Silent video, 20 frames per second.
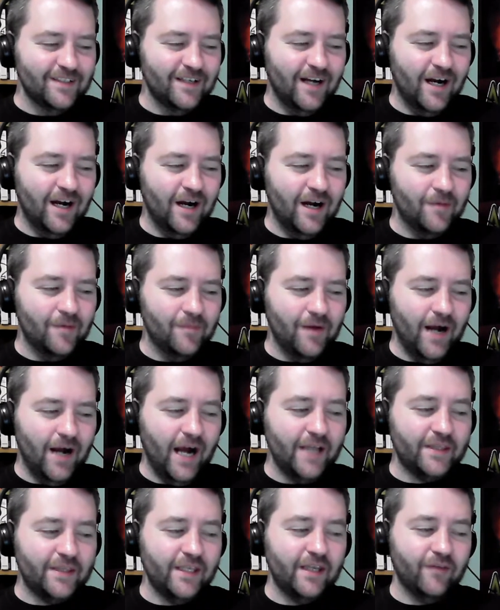
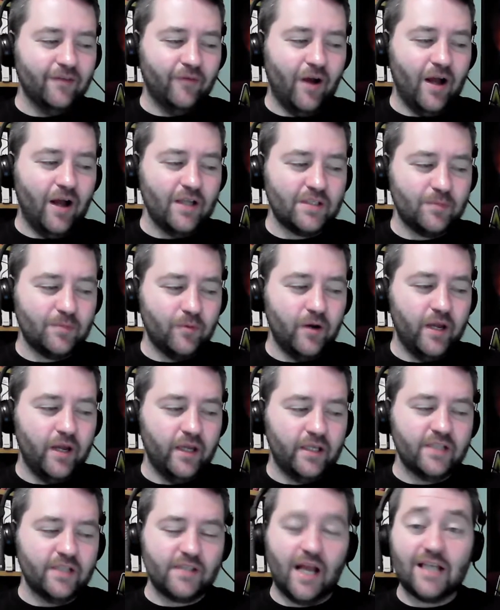I think if Ospreay,
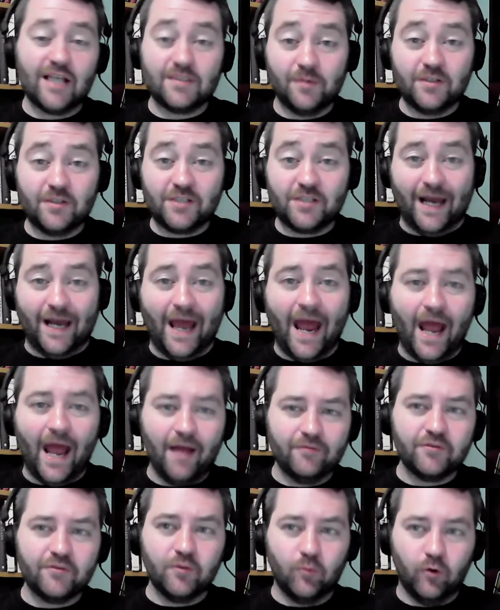because Ospreay's going to
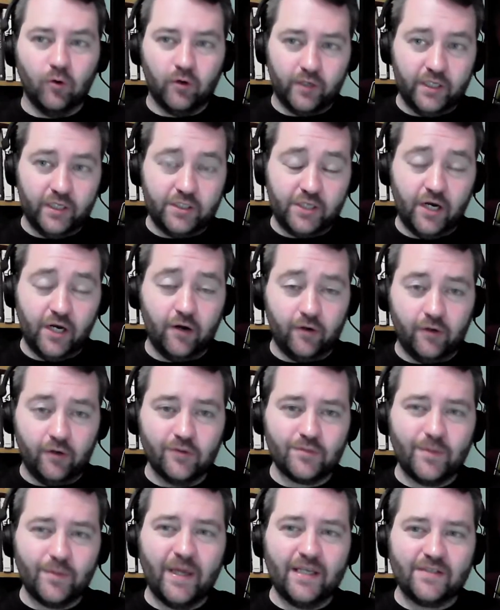have to work at
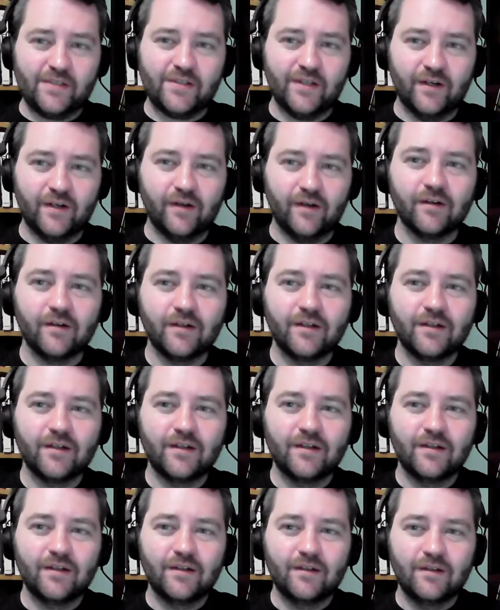Jericho's pace here,
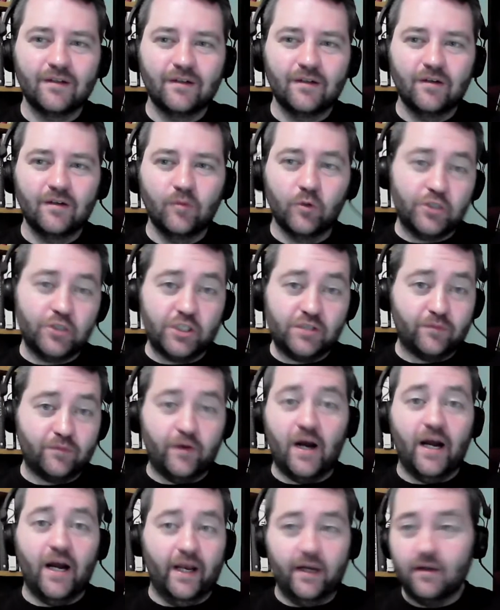which is
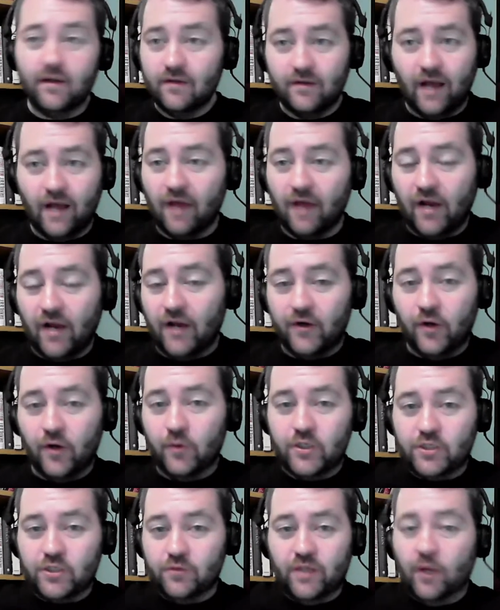fine. I've got no
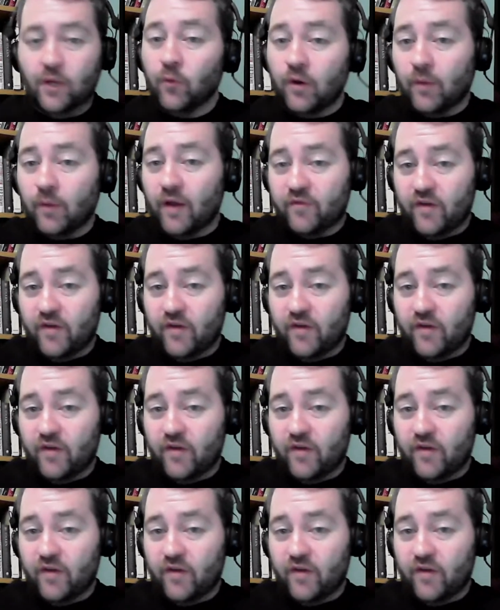issue with that. One of my